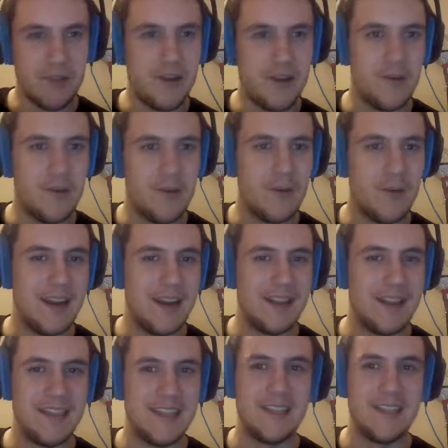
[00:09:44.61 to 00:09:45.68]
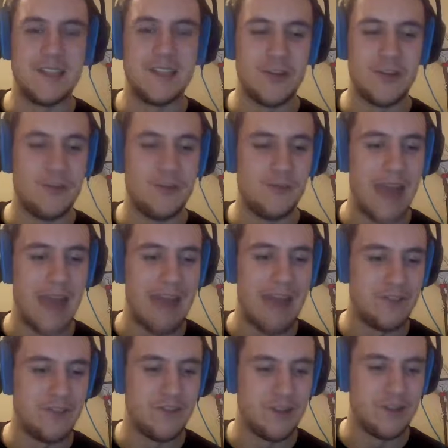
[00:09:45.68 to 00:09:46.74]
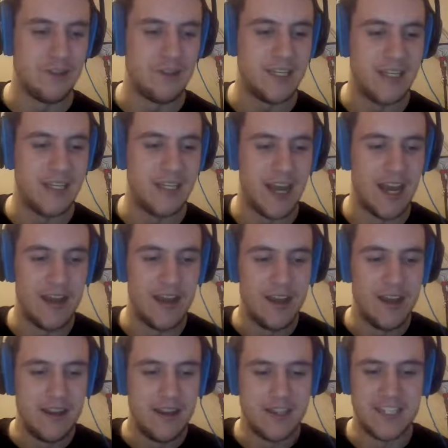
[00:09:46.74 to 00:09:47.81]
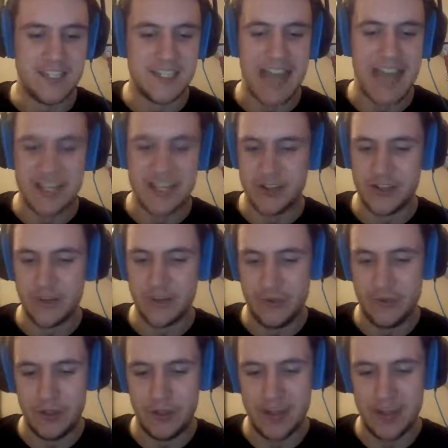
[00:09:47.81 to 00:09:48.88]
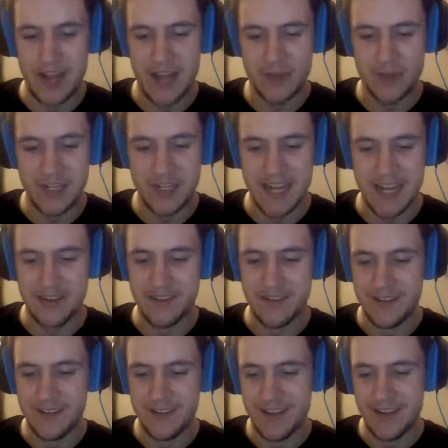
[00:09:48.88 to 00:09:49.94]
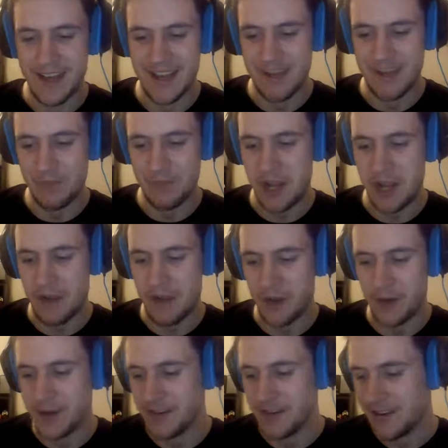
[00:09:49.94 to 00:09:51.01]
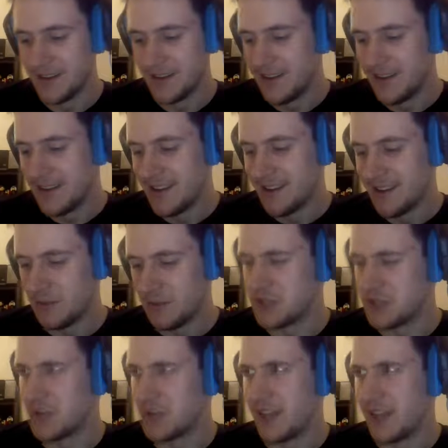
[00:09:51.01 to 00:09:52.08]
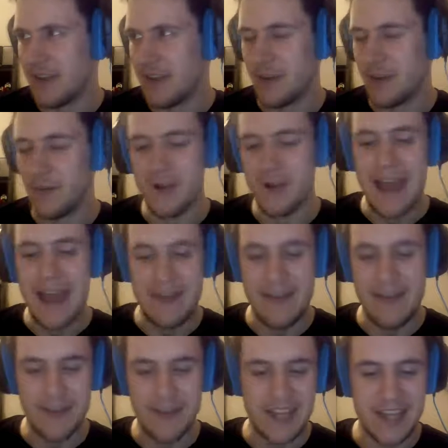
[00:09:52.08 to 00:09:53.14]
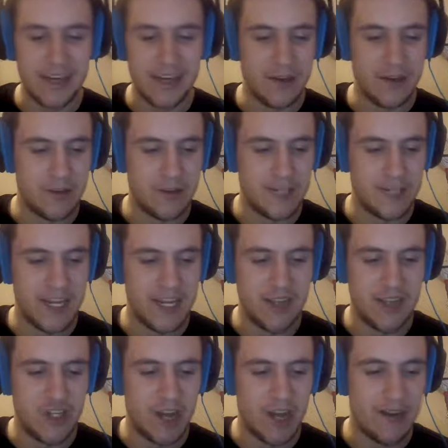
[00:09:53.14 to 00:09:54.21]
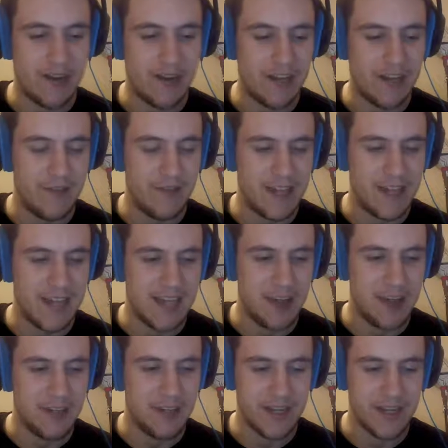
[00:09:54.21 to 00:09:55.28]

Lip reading: know so after the disasterful 2010 playoff run, Or was it 2011? I don't remember. After that year, there was a charity event held in.